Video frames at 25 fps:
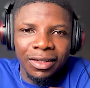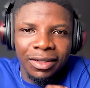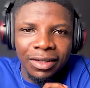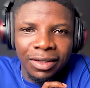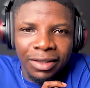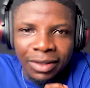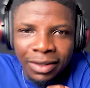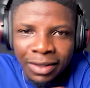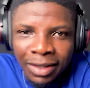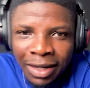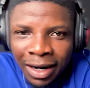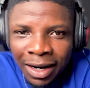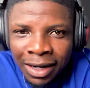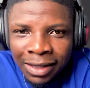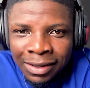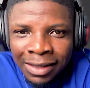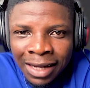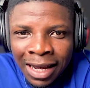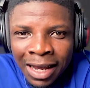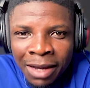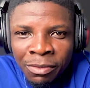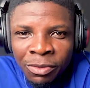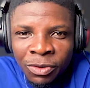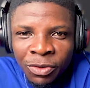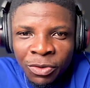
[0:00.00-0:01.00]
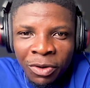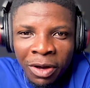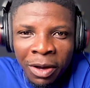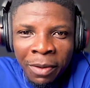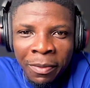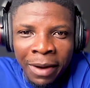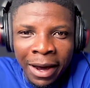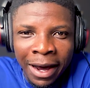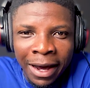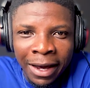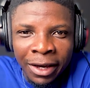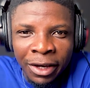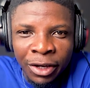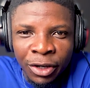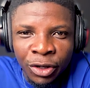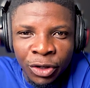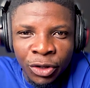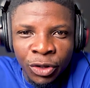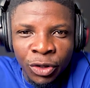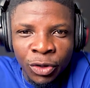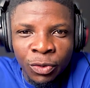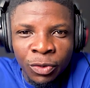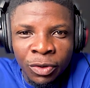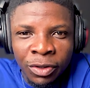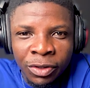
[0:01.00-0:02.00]
There are times whereby
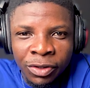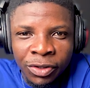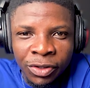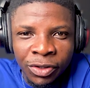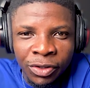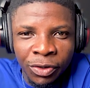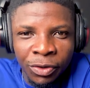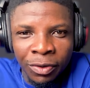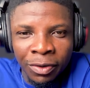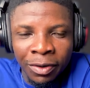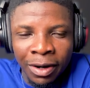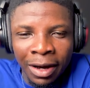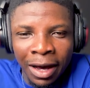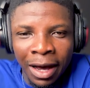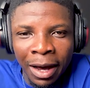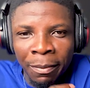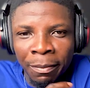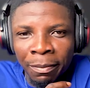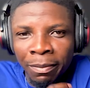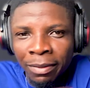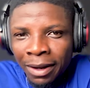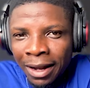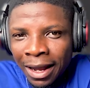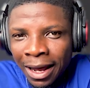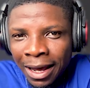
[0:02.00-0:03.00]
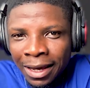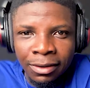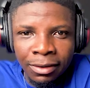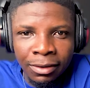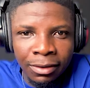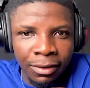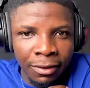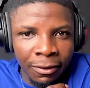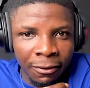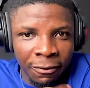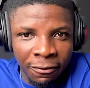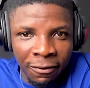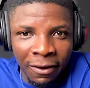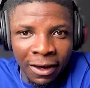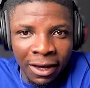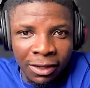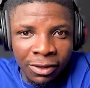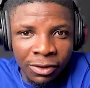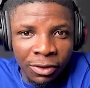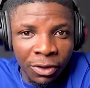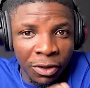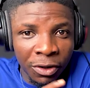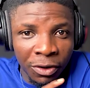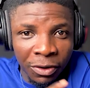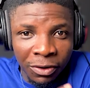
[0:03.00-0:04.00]
you want to apply effect
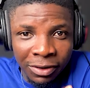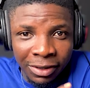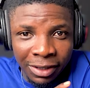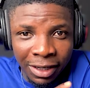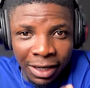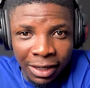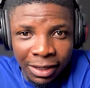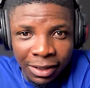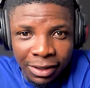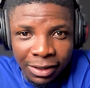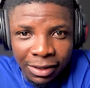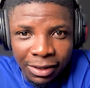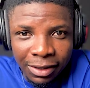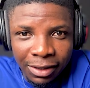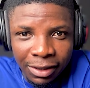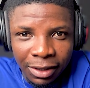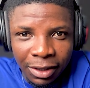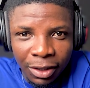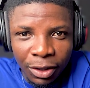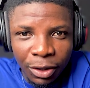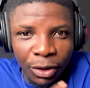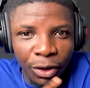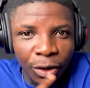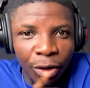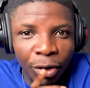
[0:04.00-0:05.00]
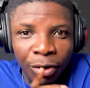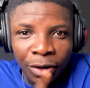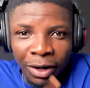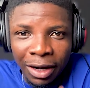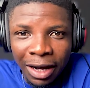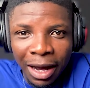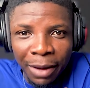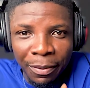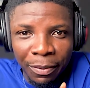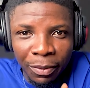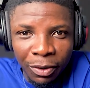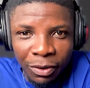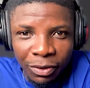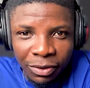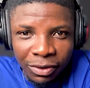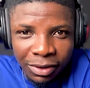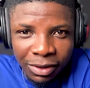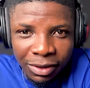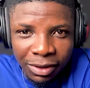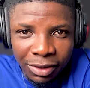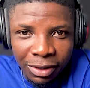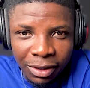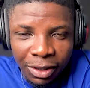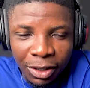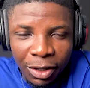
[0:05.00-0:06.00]
on your text on
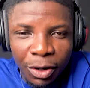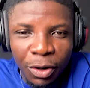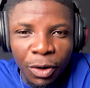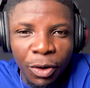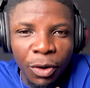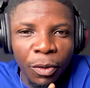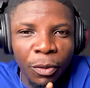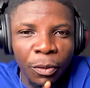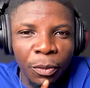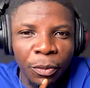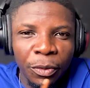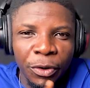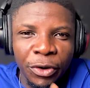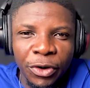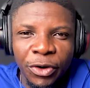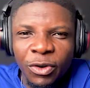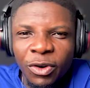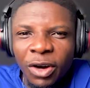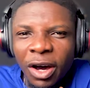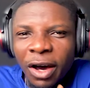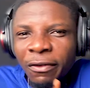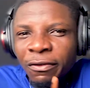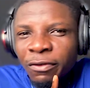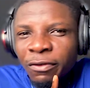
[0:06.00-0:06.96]
CapCut, but you have to